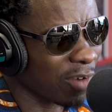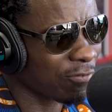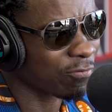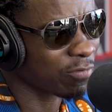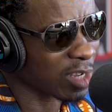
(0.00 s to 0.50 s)
I
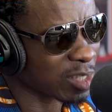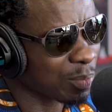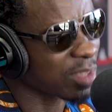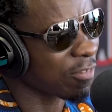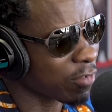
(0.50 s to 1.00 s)
I
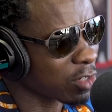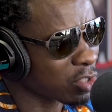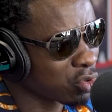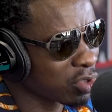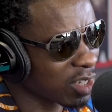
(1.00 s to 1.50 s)
spent the
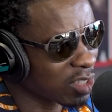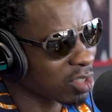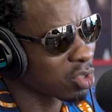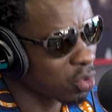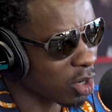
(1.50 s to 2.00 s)
first two years
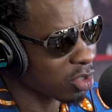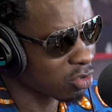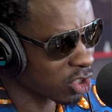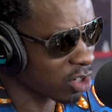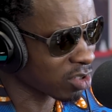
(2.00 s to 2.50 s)
in Newark, New
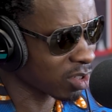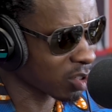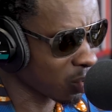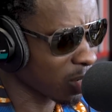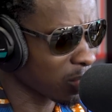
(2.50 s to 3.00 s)
Jersey. Mm
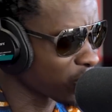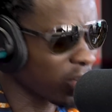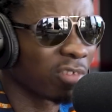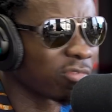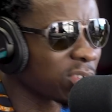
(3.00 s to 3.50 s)
-hmm. Newark was
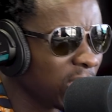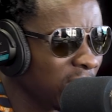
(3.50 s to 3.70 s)
rough.